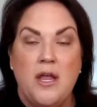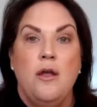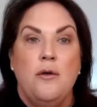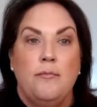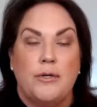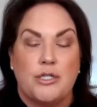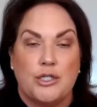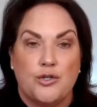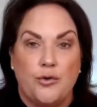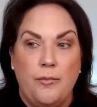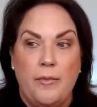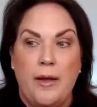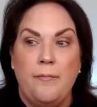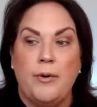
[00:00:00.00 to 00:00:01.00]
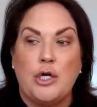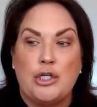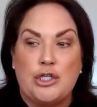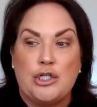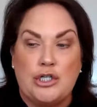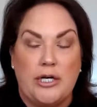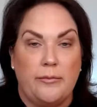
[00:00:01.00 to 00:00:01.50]
But just remember,
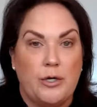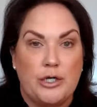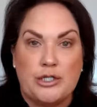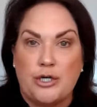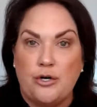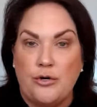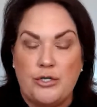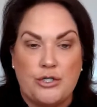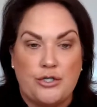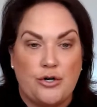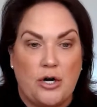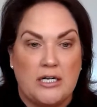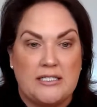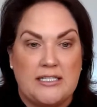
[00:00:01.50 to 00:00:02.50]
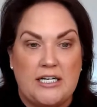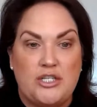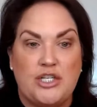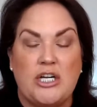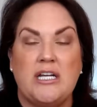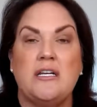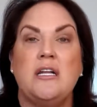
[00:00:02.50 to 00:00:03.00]
shimmer is going to draw
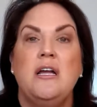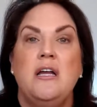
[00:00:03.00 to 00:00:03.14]
attention.